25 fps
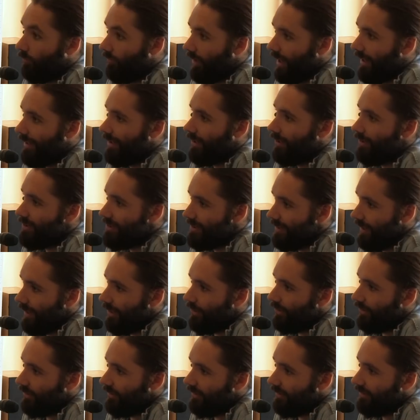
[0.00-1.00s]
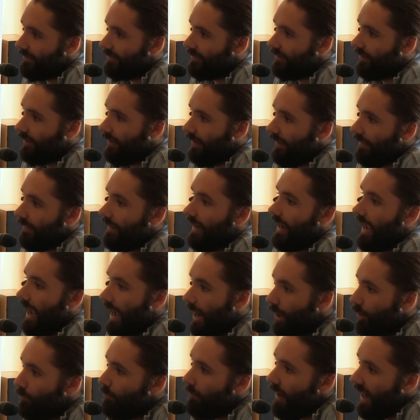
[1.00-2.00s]
the radio stations, yeah. they
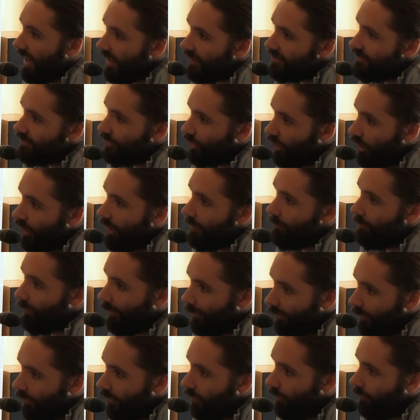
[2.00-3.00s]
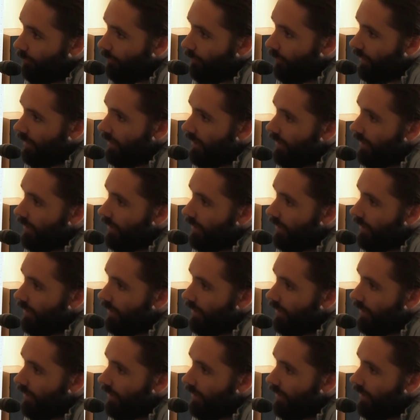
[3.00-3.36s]
had a max time on them